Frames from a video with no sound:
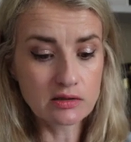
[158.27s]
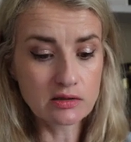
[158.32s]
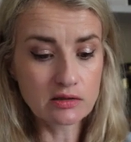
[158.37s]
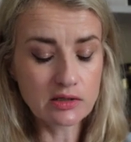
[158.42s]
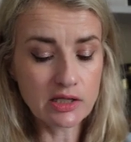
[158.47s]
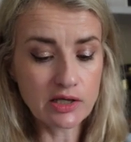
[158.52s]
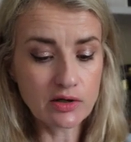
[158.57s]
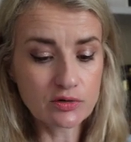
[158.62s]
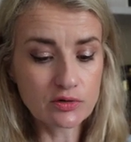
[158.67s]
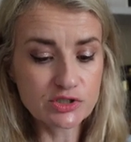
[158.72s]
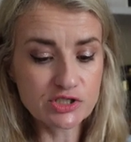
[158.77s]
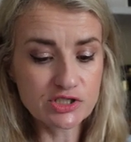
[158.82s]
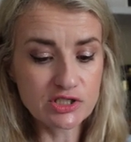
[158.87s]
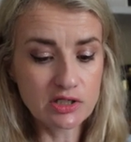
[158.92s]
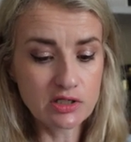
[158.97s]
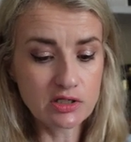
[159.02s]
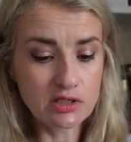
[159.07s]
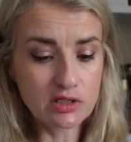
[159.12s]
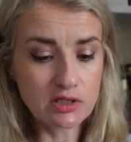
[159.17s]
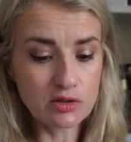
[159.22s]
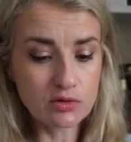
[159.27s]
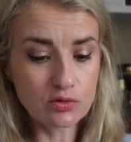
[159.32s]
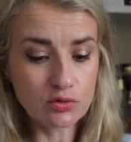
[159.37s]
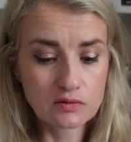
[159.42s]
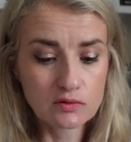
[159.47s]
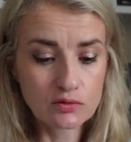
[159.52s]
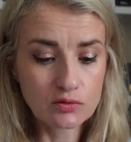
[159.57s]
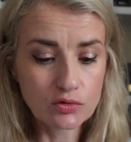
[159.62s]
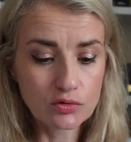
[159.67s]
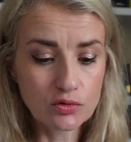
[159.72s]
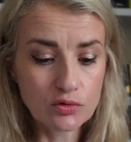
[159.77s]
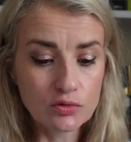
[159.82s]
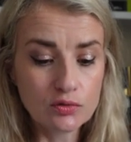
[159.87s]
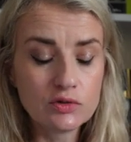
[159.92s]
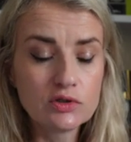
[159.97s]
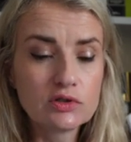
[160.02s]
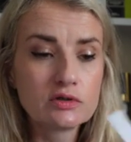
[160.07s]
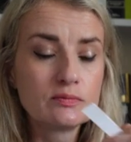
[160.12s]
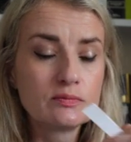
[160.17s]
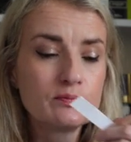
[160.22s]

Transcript: Laotian oud.